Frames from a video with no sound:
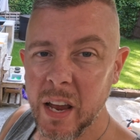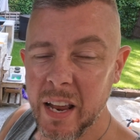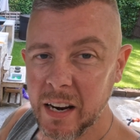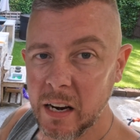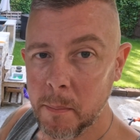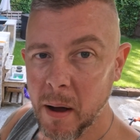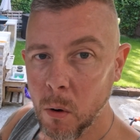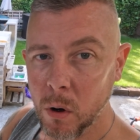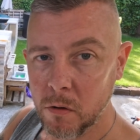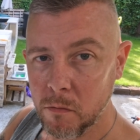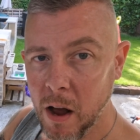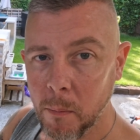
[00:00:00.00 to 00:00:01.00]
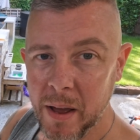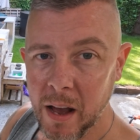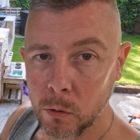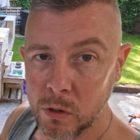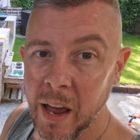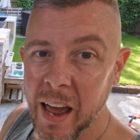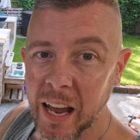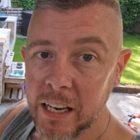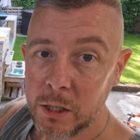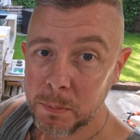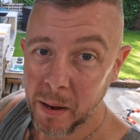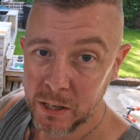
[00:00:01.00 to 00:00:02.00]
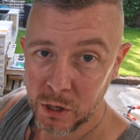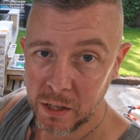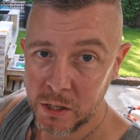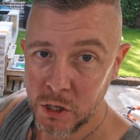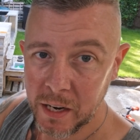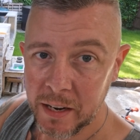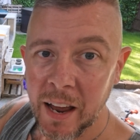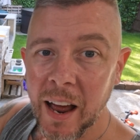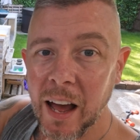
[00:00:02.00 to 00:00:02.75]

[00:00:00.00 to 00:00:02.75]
in and about and around my house, especially a gin.